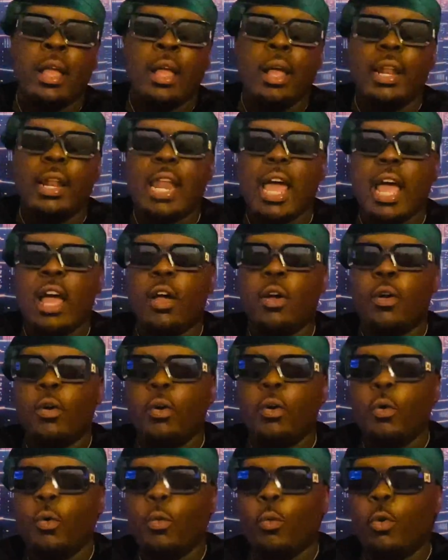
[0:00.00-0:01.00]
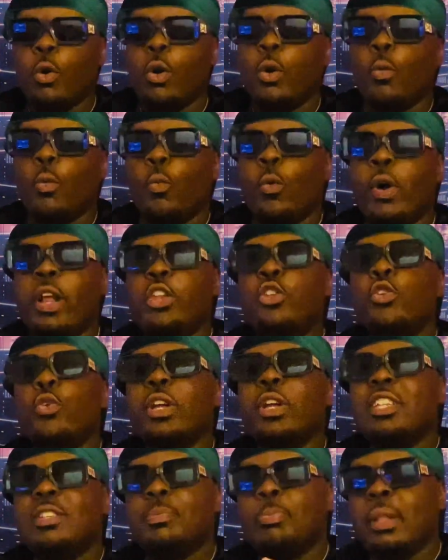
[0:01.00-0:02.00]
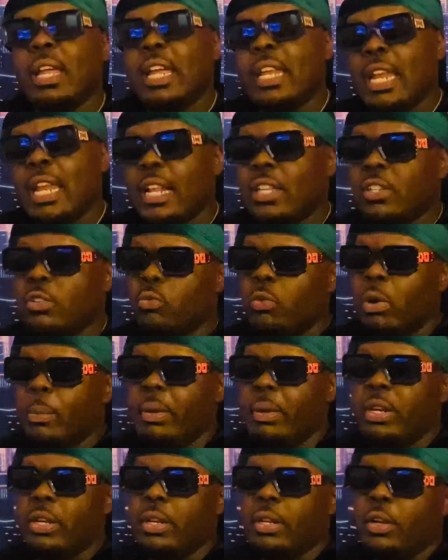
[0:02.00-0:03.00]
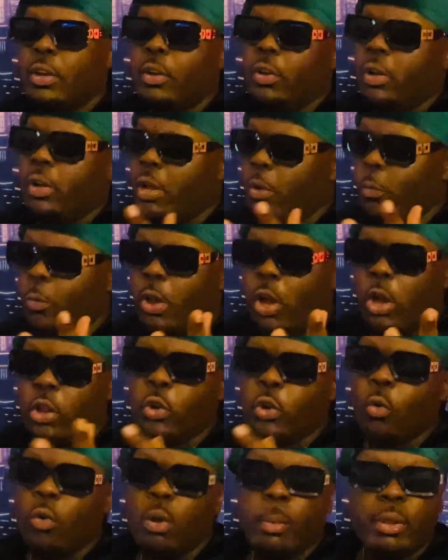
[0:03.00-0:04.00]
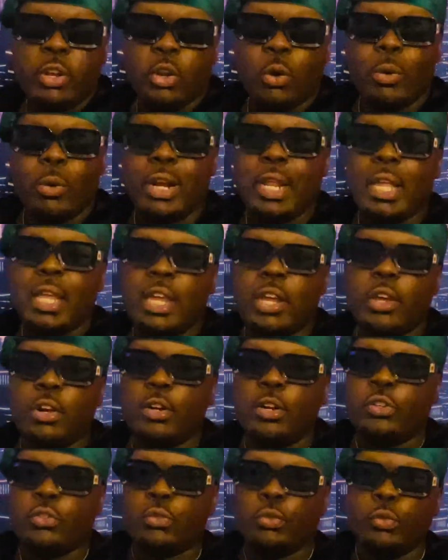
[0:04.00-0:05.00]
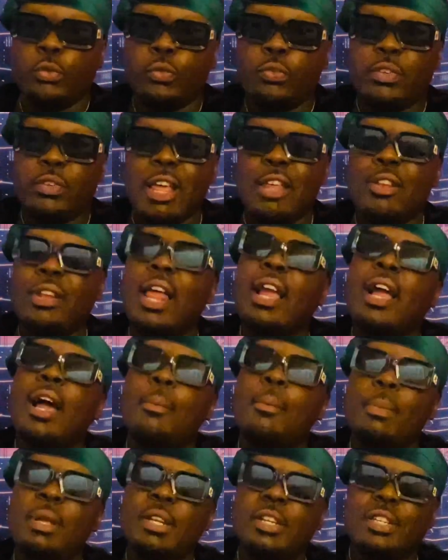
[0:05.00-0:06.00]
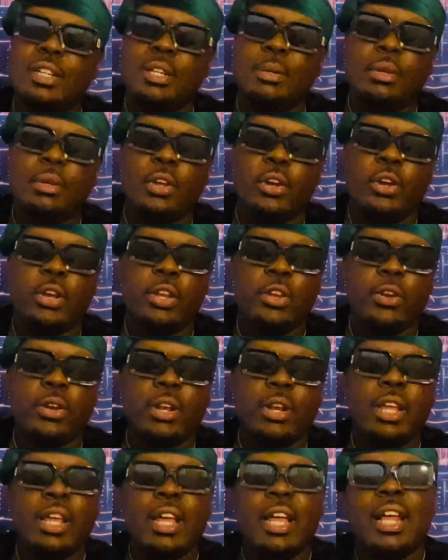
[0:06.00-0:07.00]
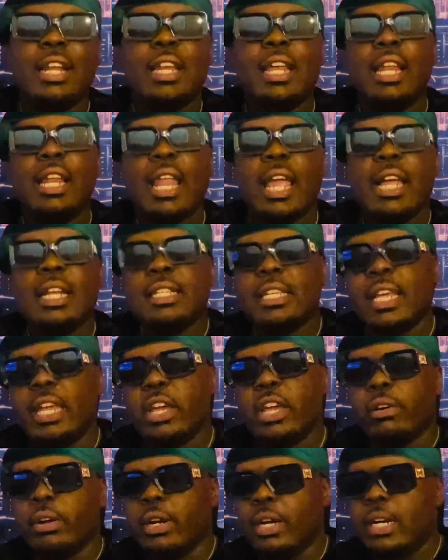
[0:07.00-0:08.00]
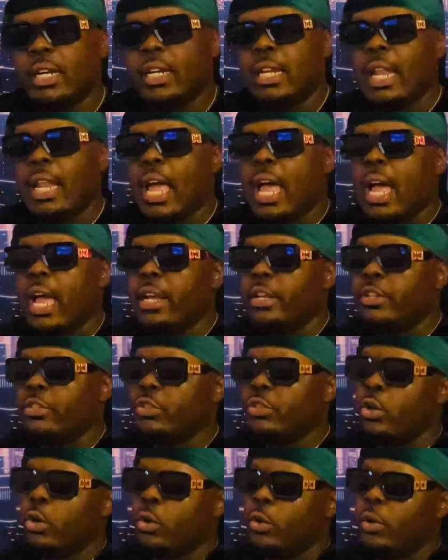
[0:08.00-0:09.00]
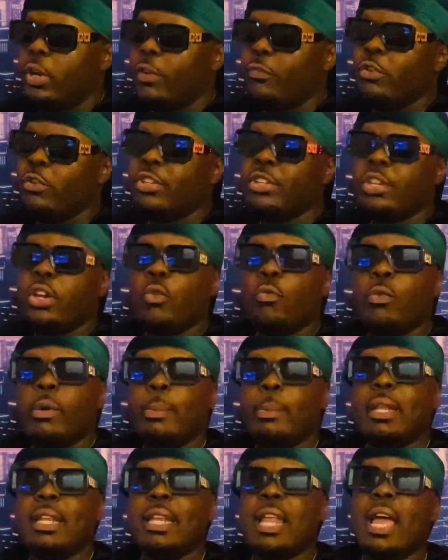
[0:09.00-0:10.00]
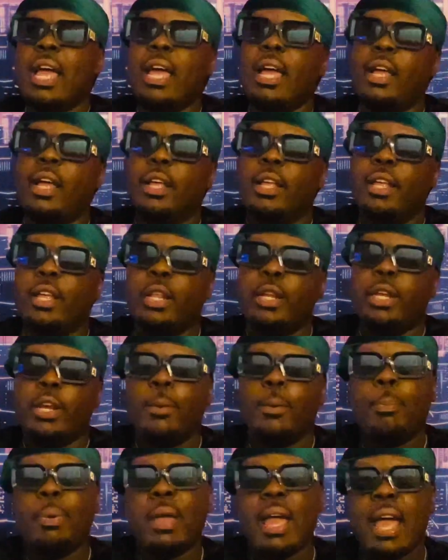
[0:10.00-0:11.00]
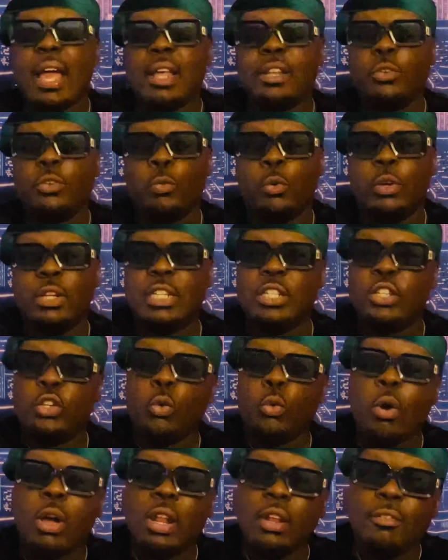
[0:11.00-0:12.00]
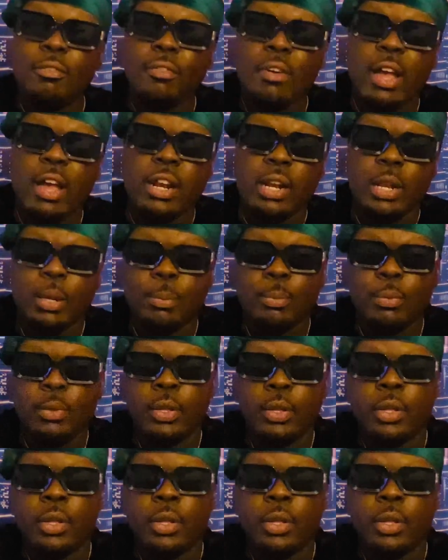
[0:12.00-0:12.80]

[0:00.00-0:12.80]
Now, when you explain that to women, we all know women don't want to hear the truth. That's like I mentioned earlier. They like to hear a good lie. So if you tell women that their past will disqualify them